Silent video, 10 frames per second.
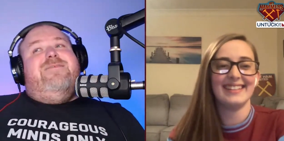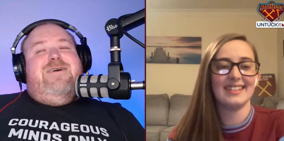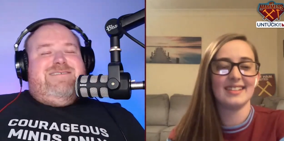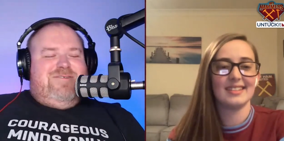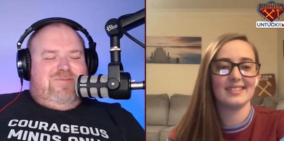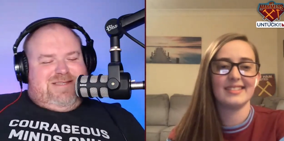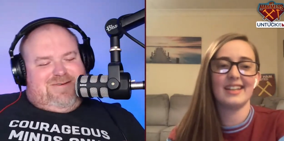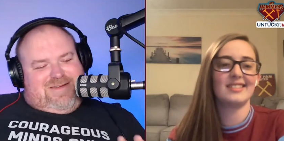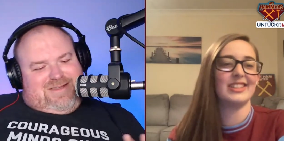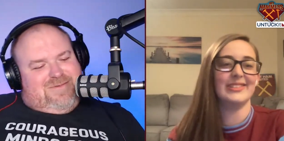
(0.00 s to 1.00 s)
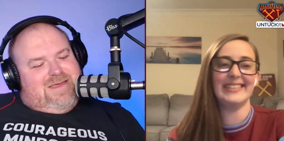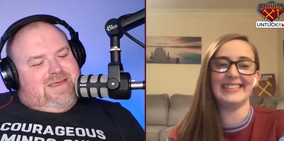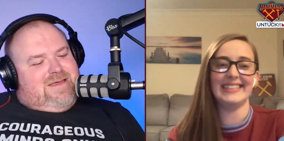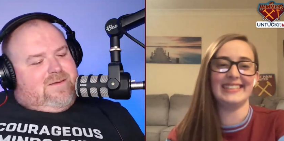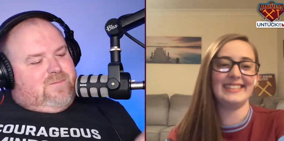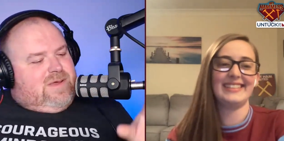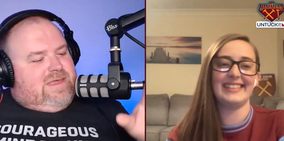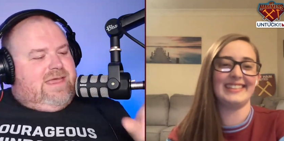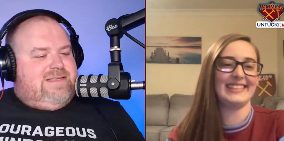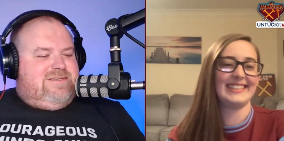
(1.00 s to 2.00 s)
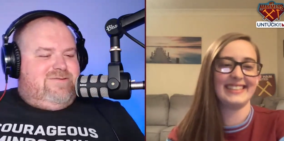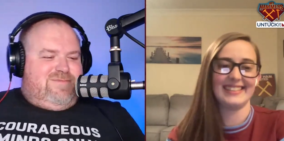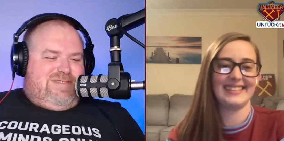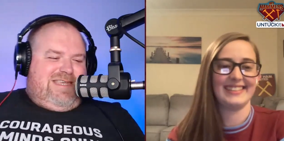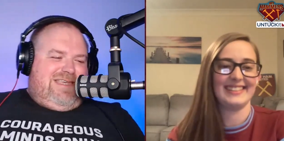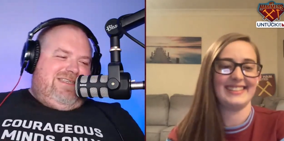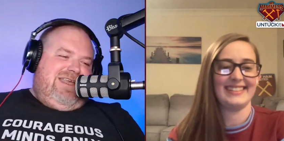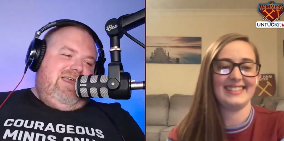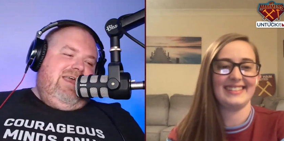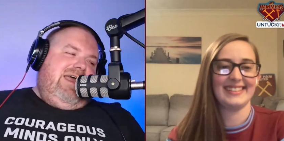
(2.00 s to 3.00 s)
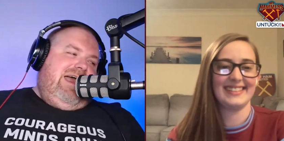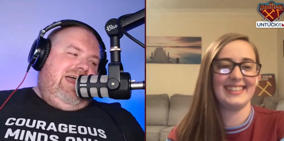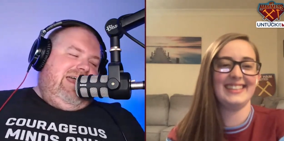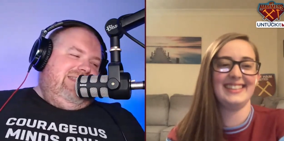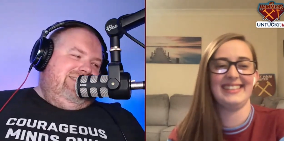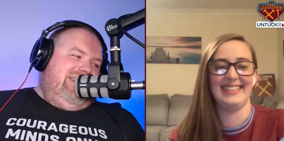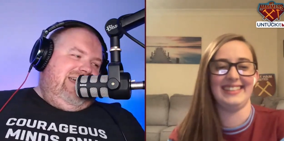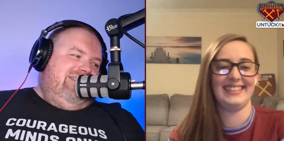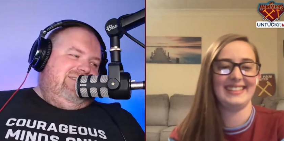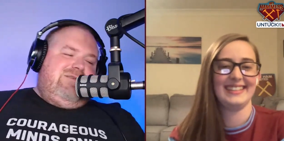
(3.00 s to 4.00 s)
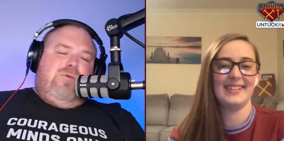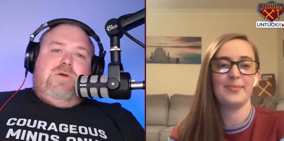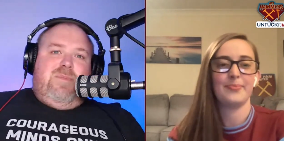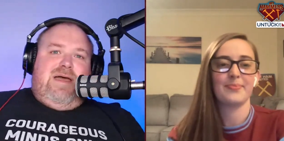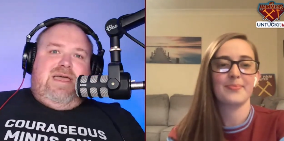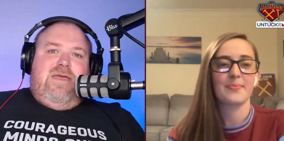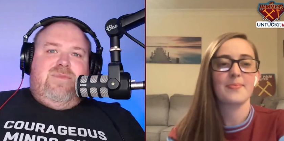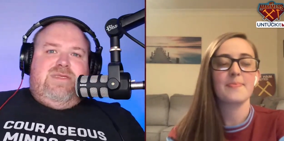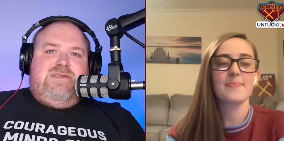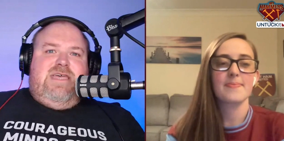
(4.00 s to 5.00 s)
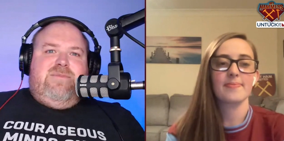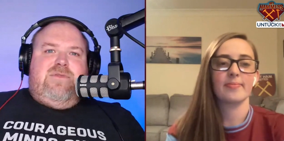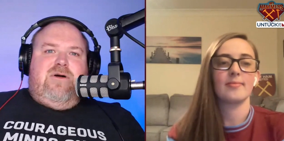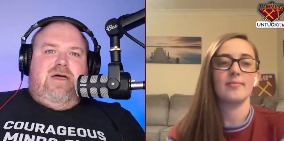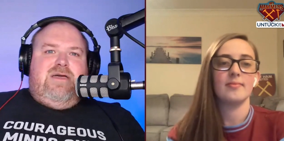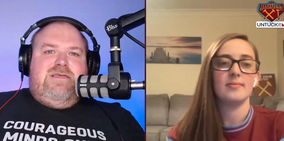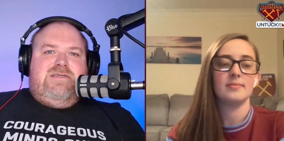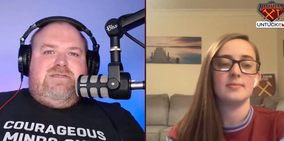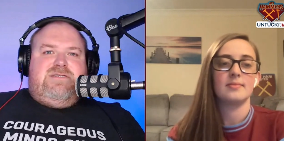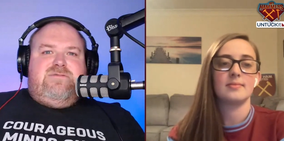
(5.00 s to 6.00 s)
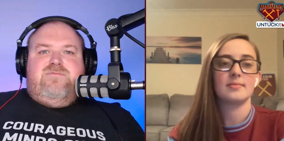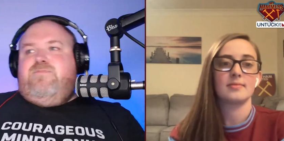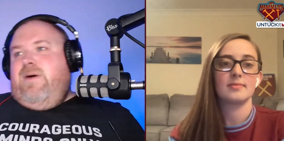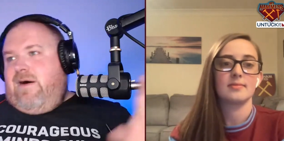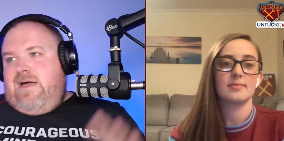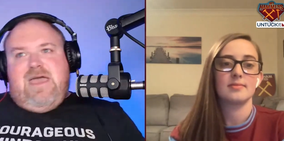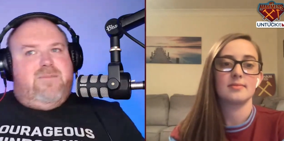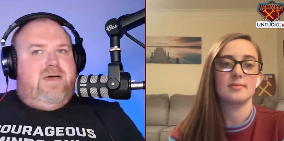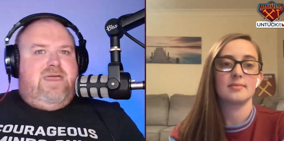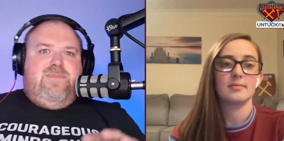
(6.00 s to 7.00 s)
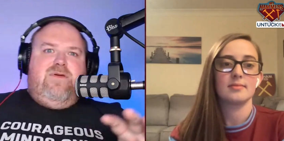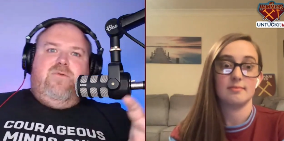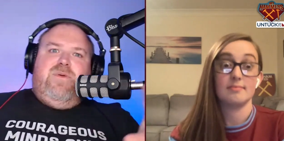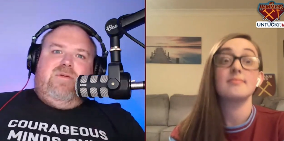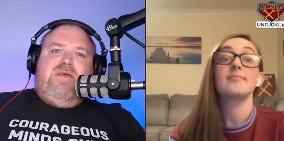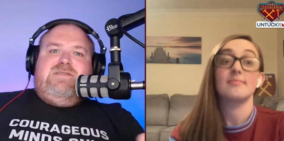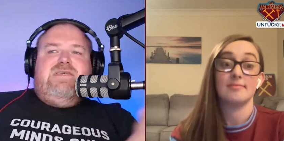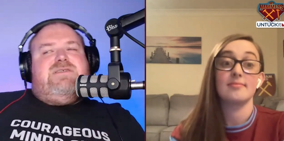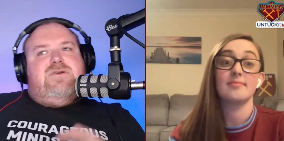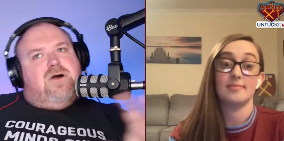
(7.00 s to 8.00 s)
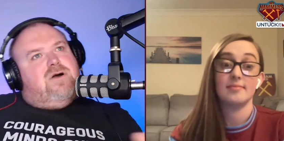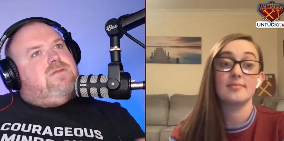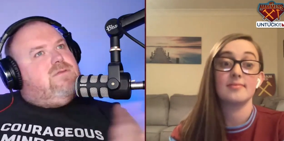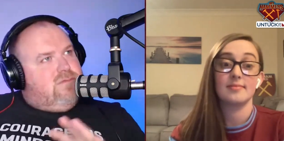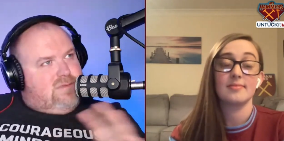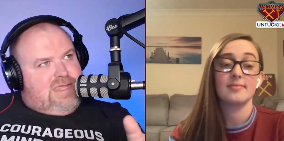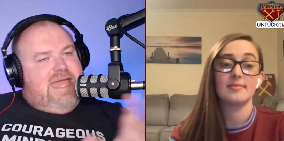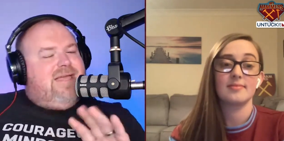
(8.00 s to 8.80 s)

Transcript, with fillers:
Speaker 1: I might still be doing oh, them. Go on, but yeah, till I'm sixty, and and talking about him in the same light as Payet maybe or people, because he's got the